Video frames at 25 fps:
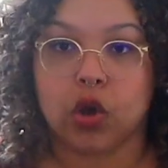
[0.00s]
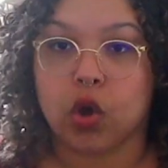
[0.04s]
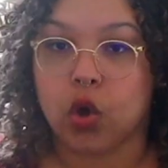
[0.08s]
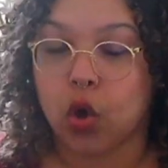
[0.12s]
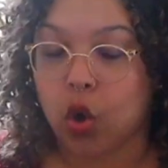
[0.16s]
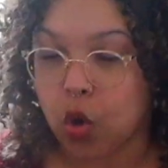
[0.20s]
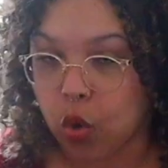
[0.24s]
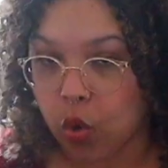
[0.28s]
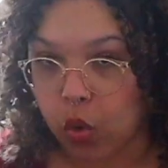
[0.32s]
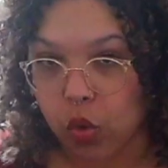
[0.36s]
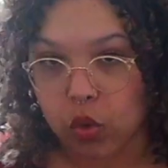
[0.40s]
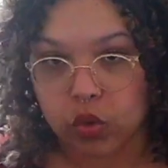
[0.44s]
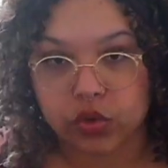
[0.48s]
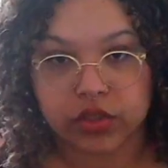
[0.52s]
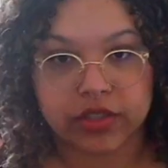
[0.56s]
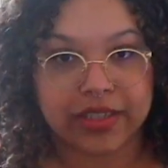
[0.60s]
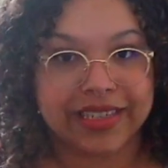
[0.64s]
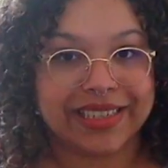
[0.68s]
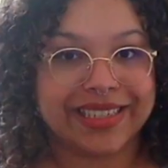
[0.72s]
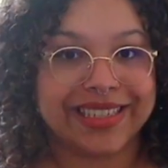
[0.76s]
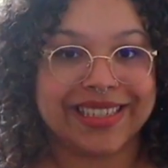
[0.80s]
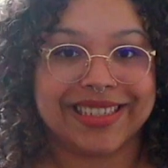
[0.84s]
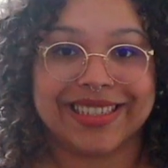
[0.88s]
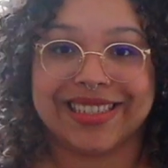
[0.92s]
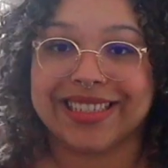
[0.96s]
goals,
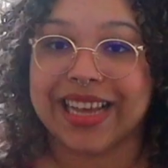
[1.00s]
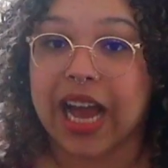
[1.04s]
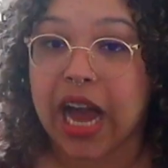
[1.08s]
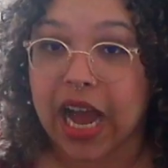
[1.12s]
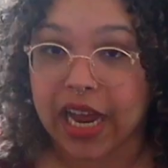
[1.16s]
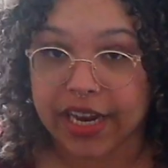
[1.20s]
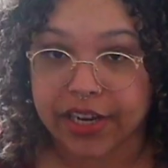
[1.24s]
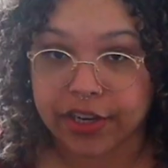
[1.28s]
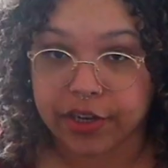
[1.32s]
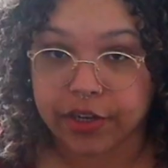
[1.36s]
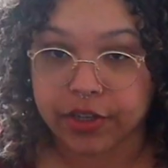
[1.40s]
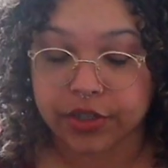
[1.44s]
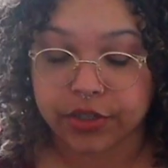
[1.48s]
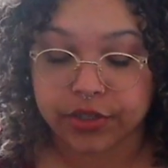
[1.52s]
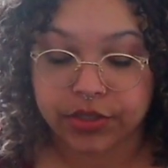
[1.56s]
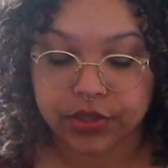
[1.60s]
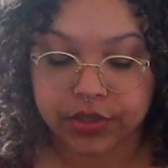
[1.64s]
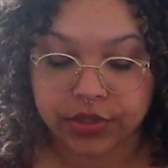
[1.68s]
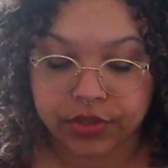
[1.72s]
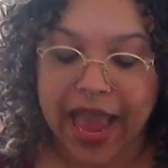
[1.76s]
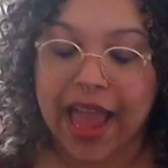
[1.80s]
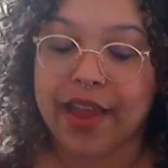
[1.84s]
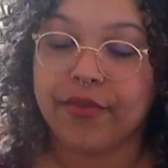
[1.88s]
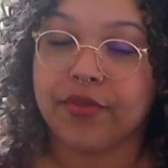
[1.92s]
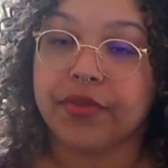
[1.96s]

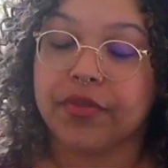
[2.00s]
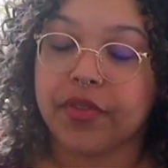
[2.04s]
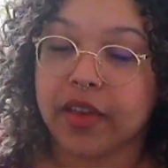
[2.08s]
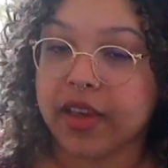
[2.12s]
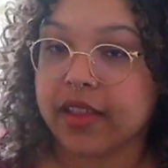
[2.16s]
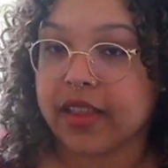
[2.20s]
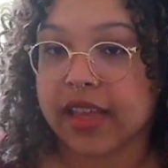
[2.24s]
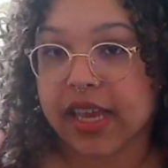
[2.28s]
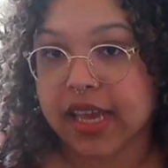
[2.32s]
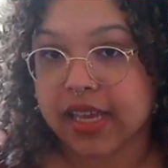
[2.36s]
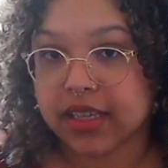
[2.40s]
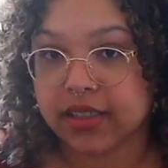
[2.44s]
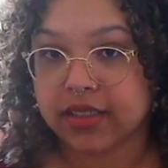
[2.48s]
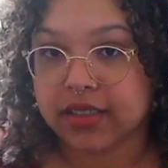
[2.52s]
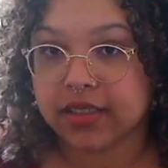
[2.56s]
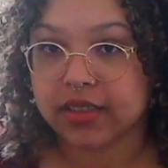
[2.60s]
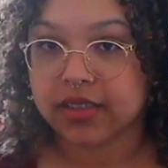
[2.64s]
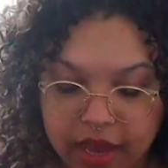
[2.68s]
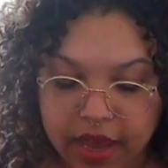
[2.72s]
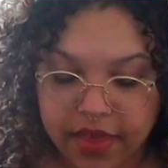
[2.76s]
desires, and feelings.